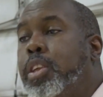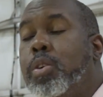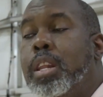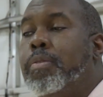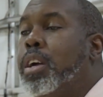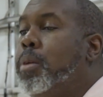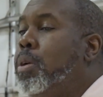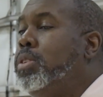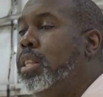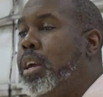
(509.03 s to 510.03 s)
You can even come
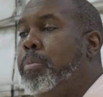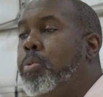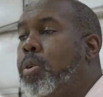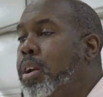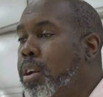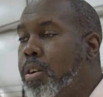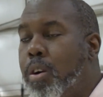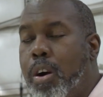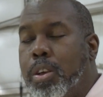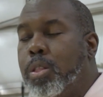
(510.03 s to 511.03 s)
over to the airport,
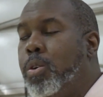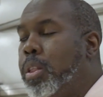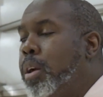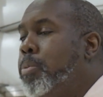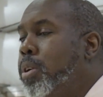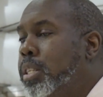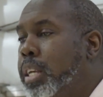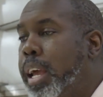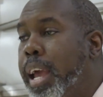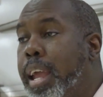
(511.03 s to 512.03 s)
call your local airport and
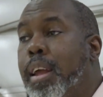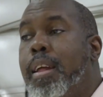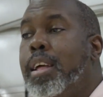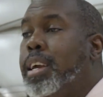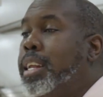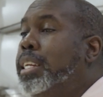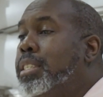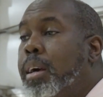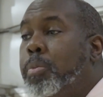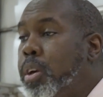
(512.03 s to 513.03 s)
say, hey, can I just
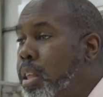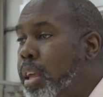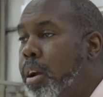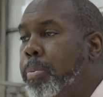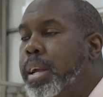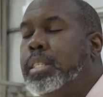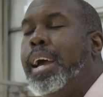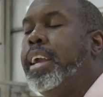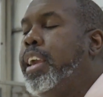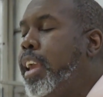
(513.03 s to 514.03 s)
come look at the airplanes?
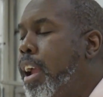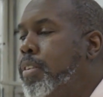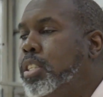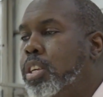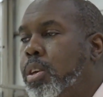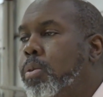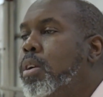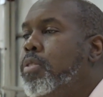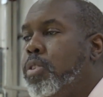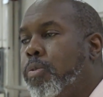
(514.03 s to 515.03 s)
I guarantee you,
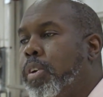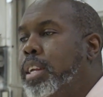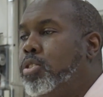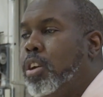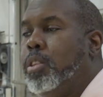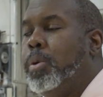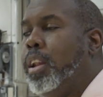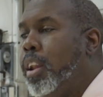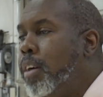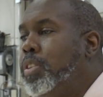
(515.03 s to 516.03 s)
your flight instructor would
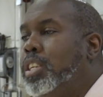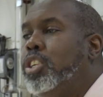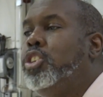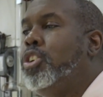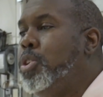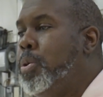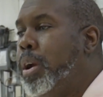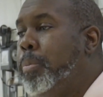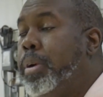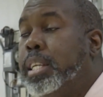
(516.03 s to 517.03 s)
love to just show you
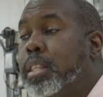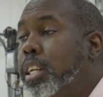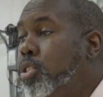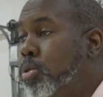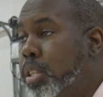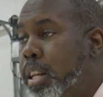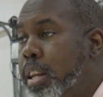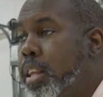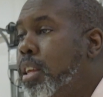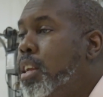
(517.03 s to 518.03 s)
airplanes, let you sit in
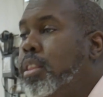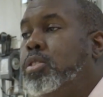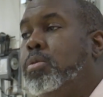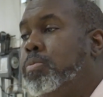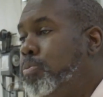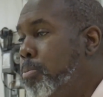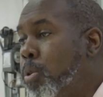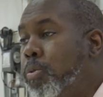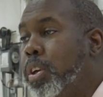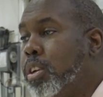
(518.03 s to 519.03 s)
it, let you
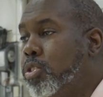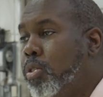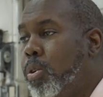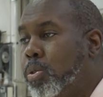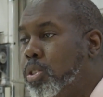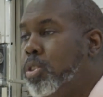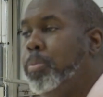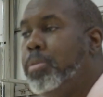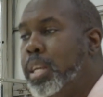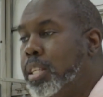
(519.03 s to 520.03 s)
move the controls. So
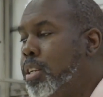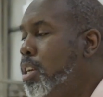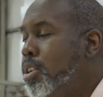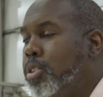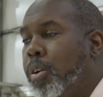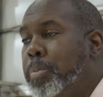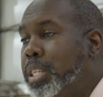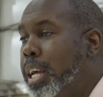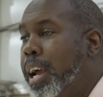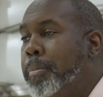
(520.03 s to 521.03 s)
please, don't be
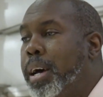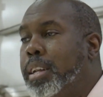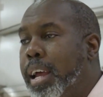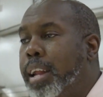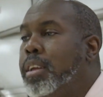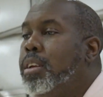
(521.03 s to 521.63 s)
shy about that.